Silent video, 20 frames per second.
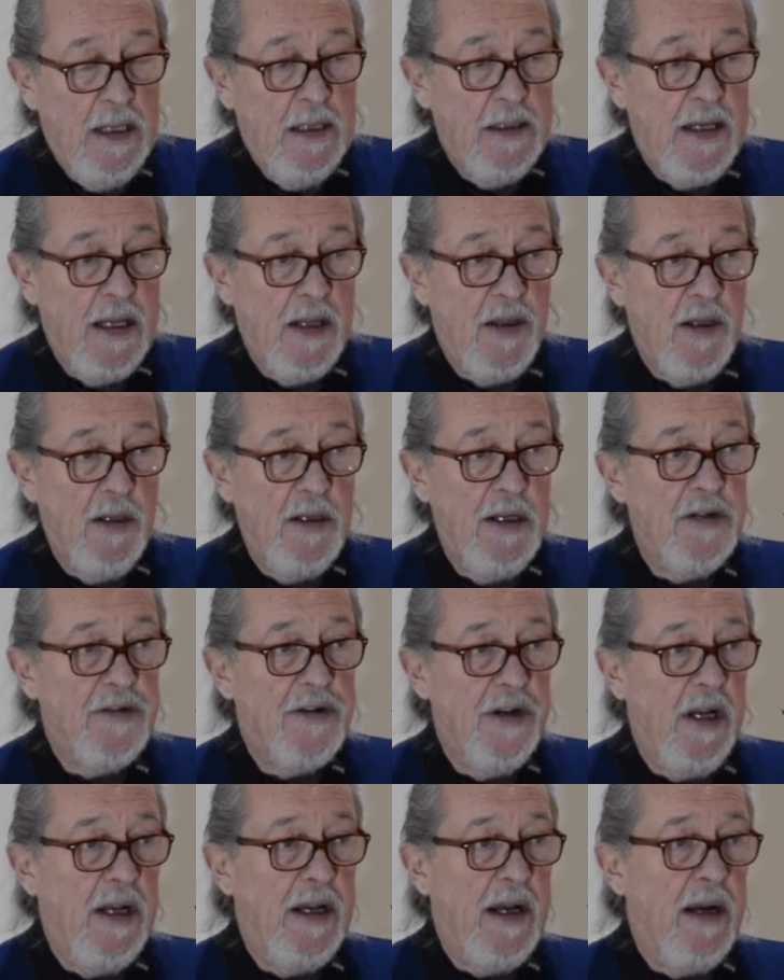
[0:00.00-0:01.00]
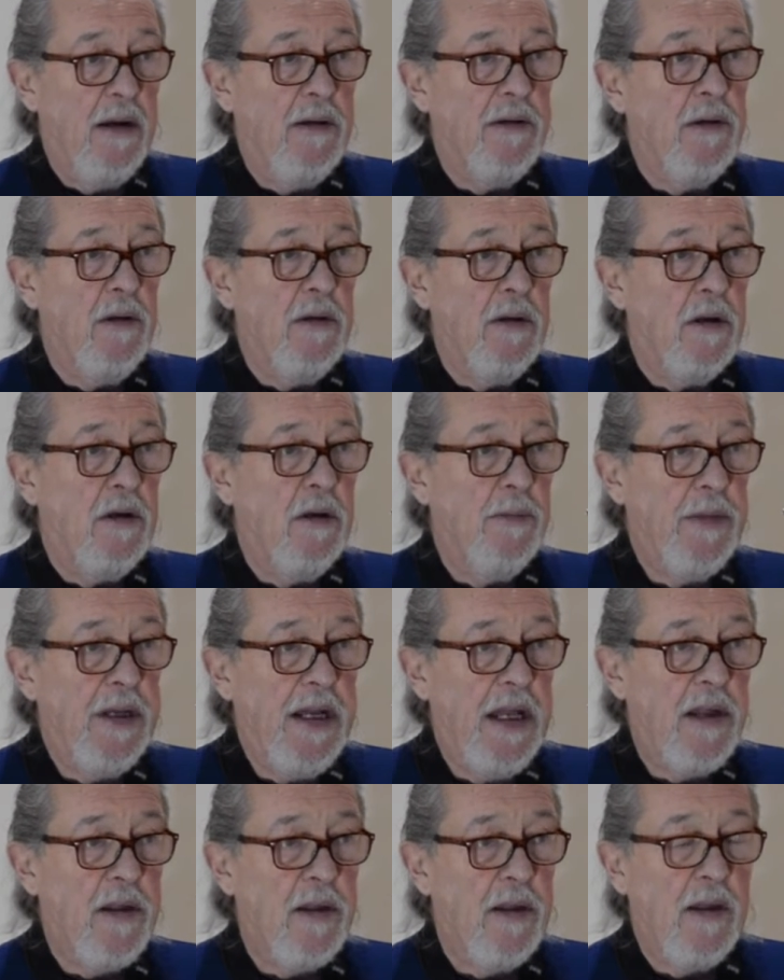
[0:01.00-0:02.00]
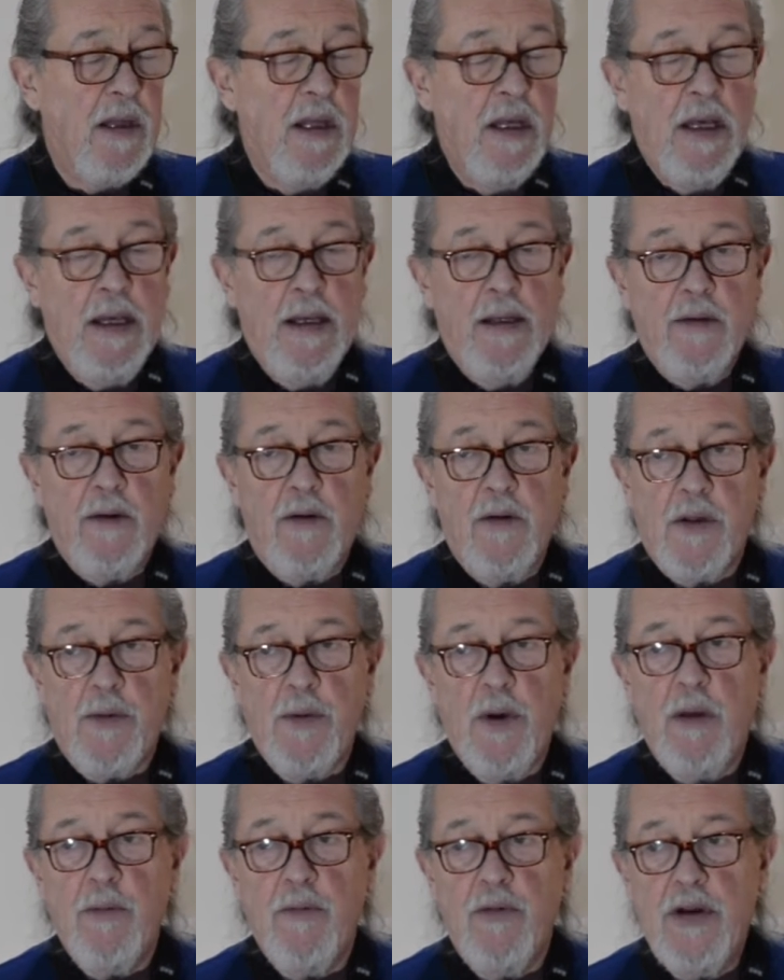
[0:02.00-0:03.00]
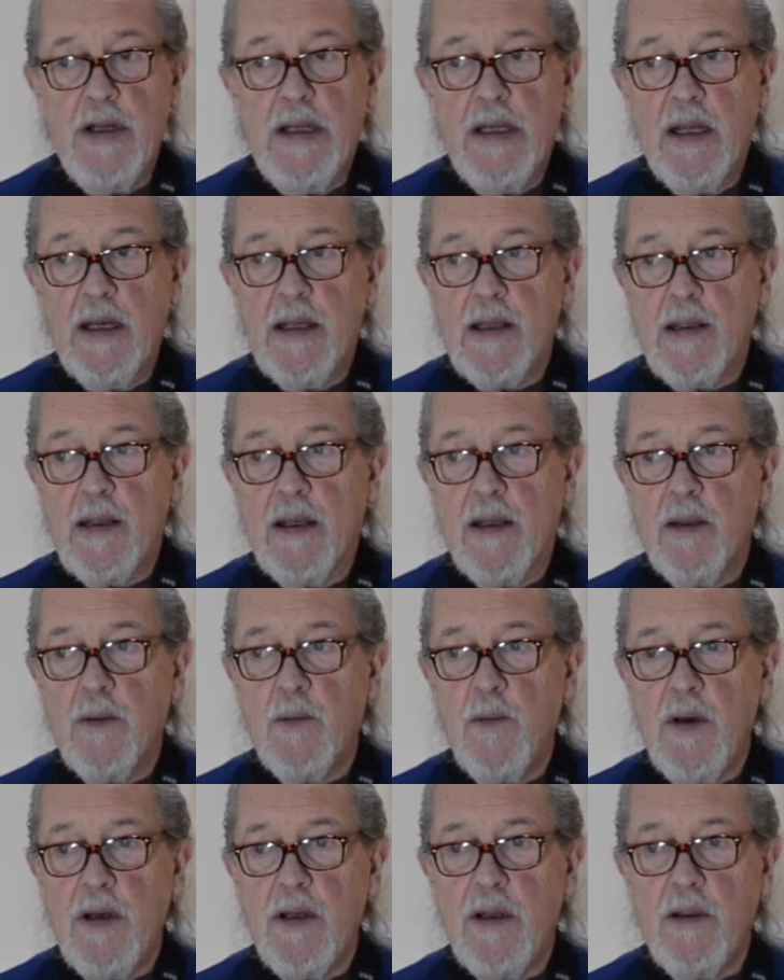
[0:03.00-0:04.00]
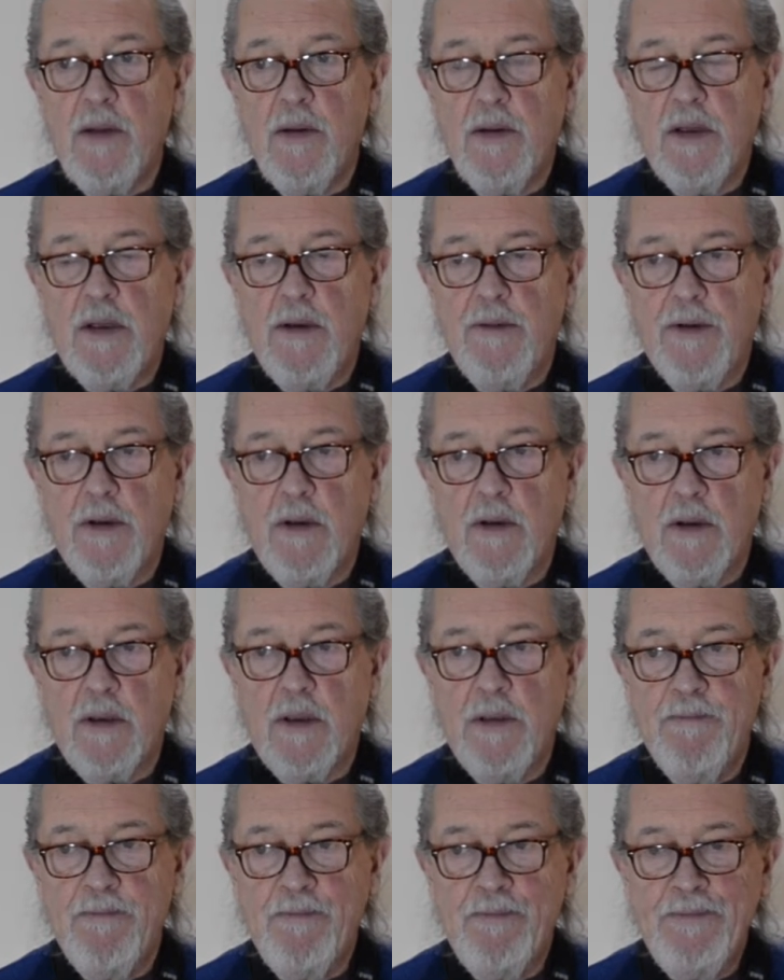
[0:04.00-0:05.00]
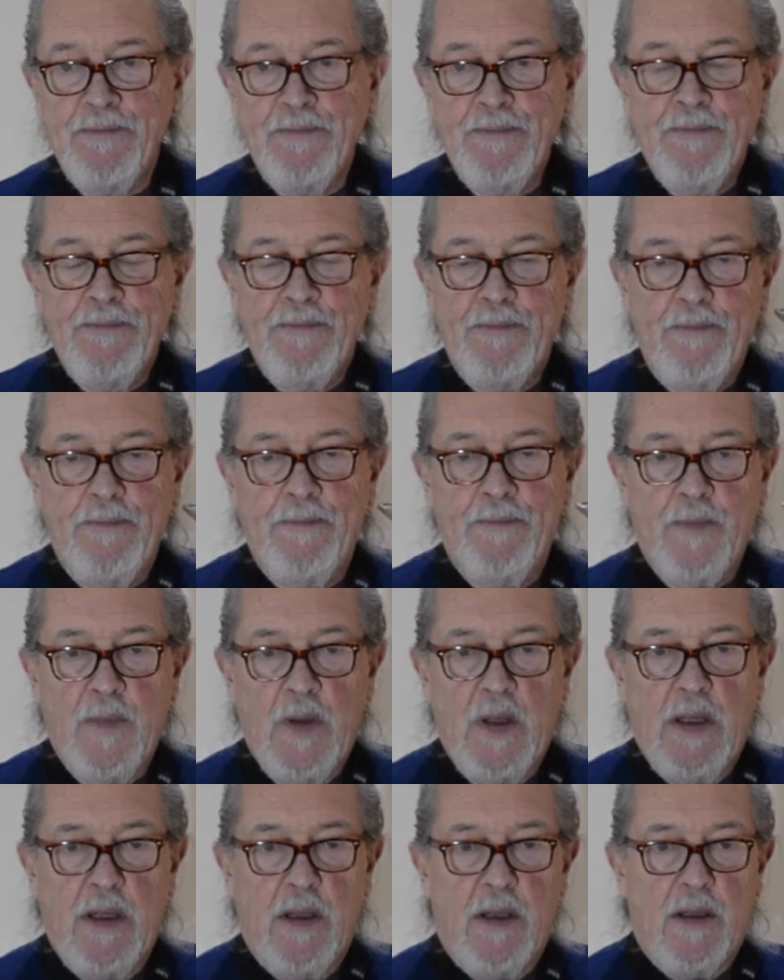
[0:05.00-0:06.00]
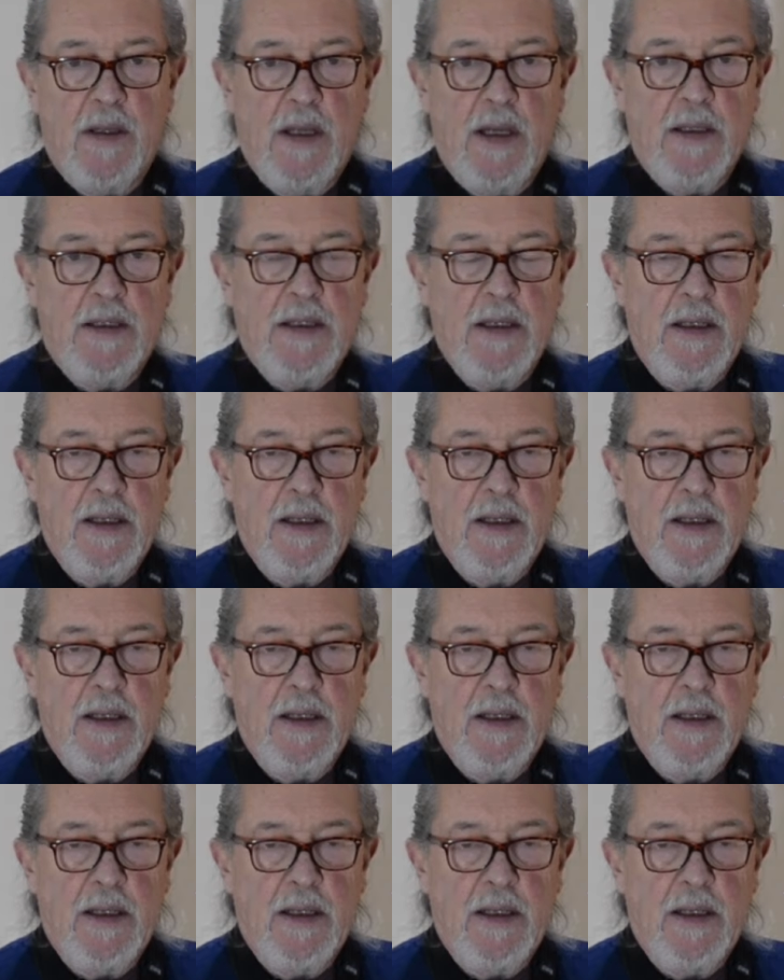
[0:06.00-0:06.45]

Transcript: takes you literally around all the combinations. Of course, what I'm realising is why it's so difficult is that,